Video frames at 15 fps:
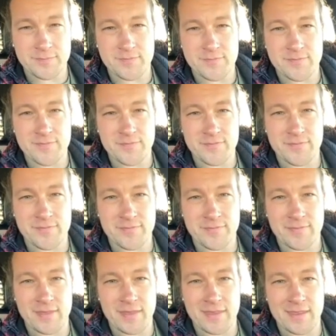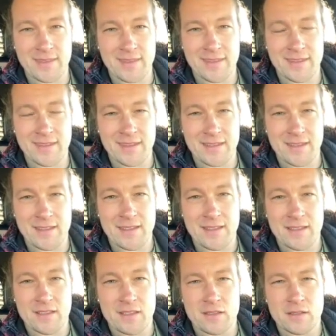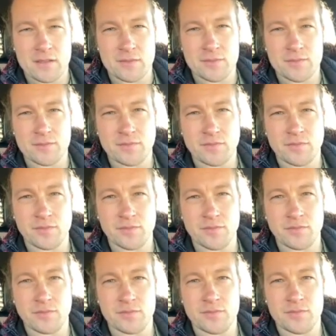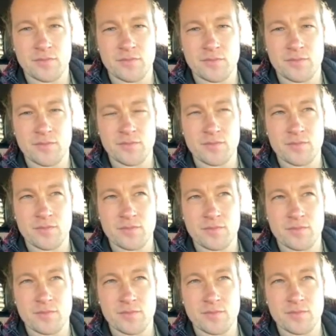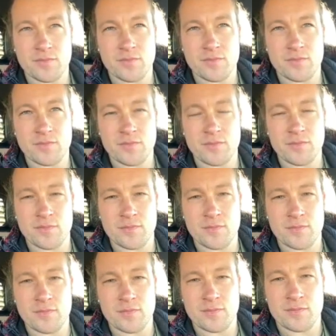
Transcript: The person shown says nothing.